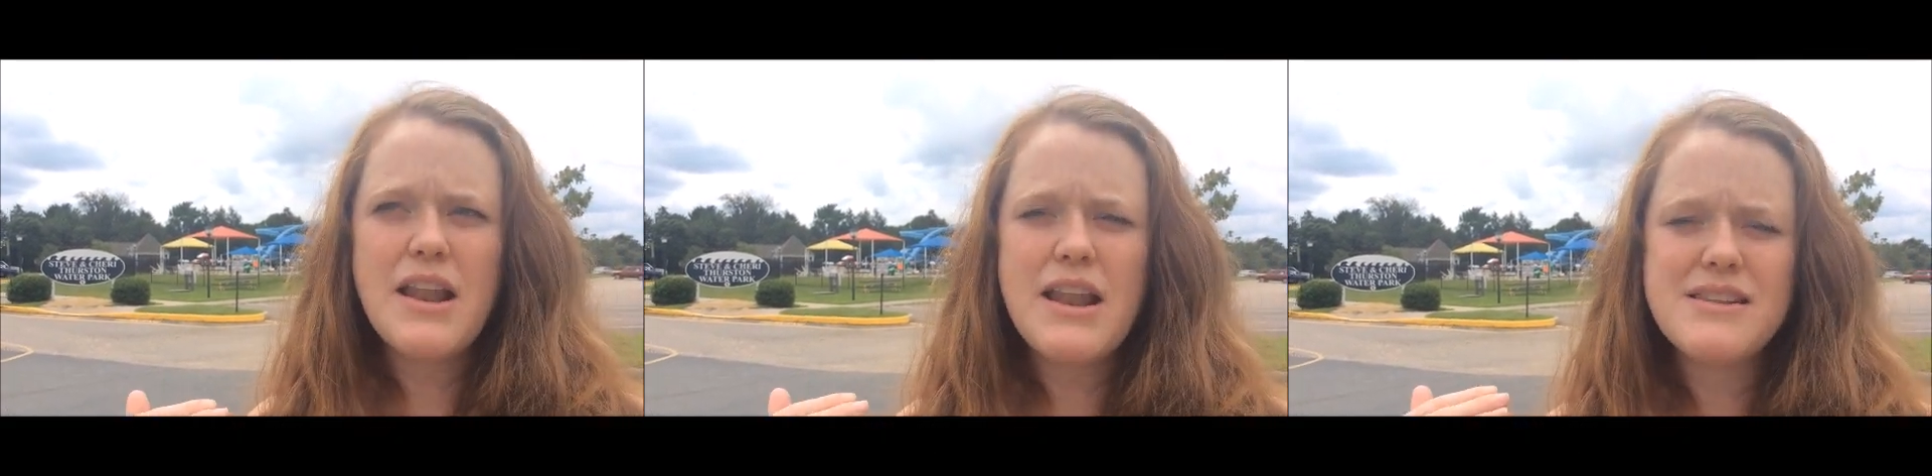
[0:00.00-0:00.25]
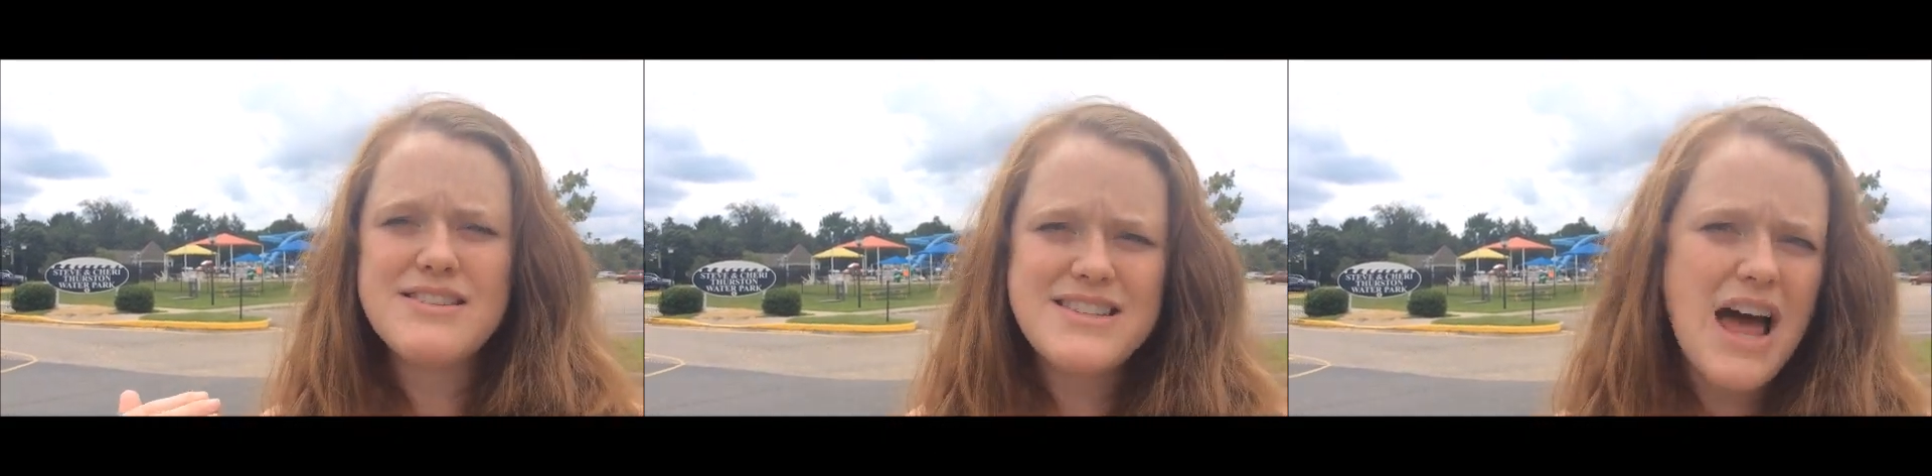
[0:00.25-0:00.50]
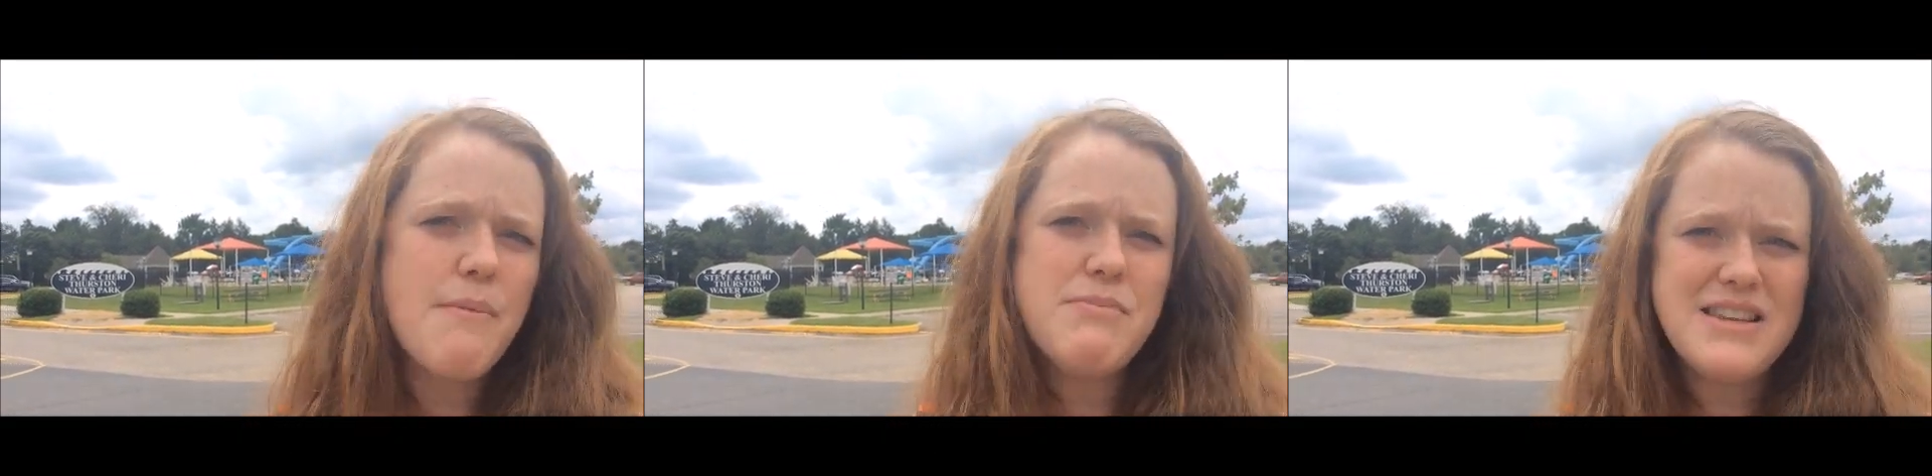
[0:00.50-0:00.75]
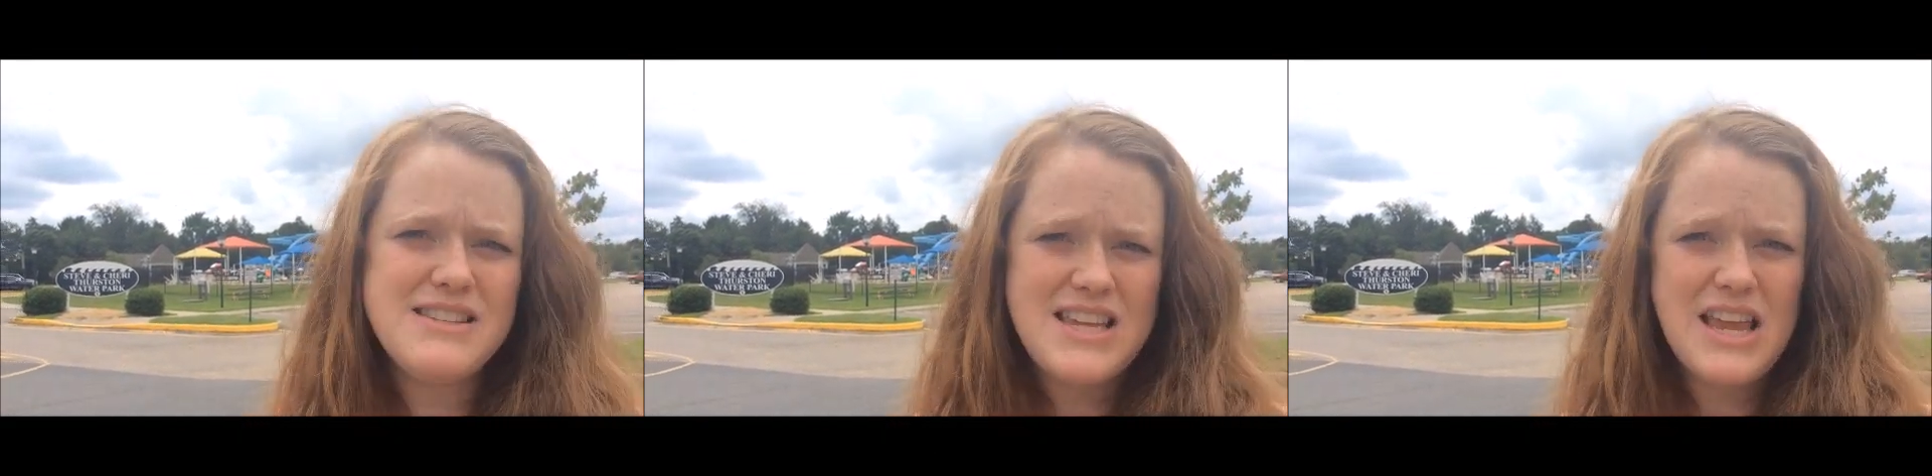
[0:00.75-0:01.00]
and stop
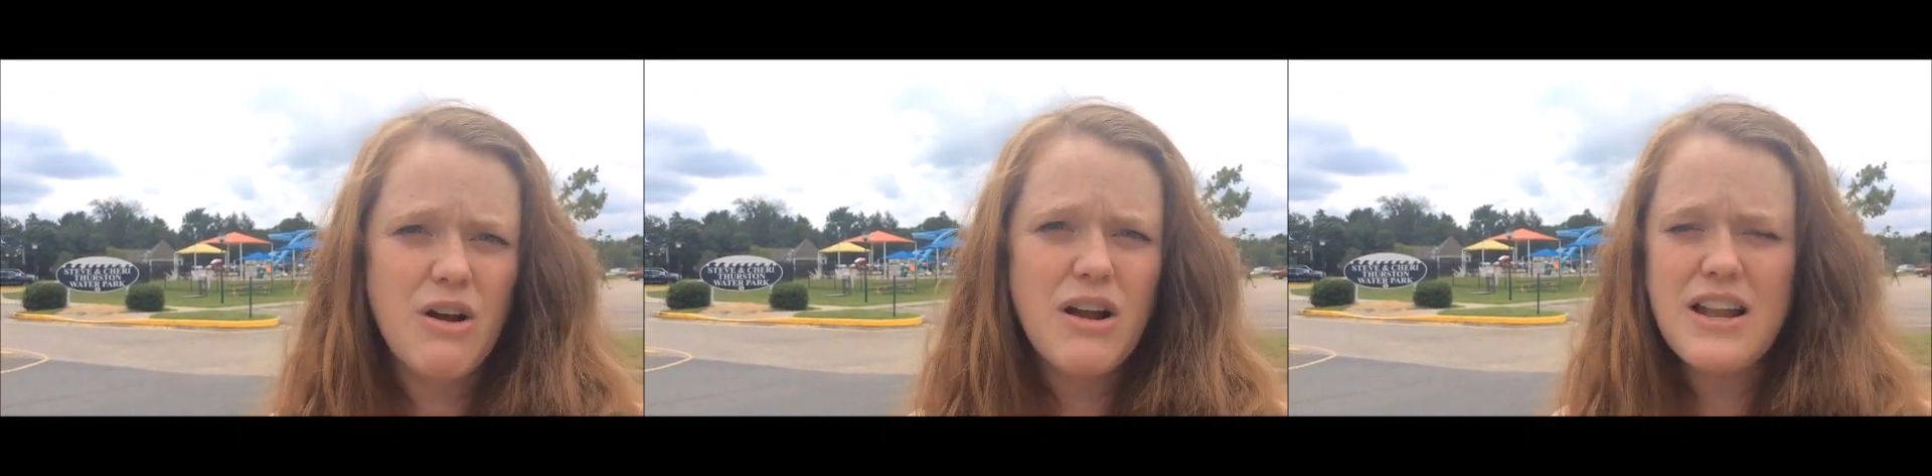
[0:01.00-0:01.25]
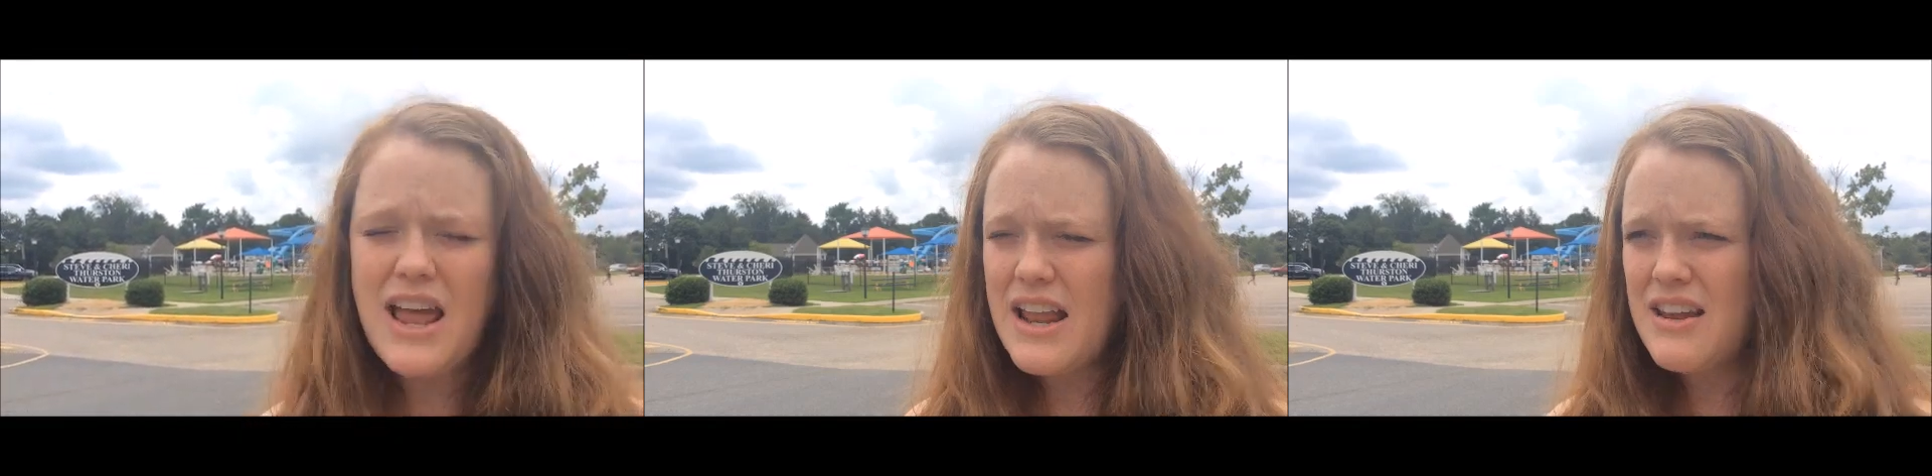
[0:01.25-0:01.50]
this here and,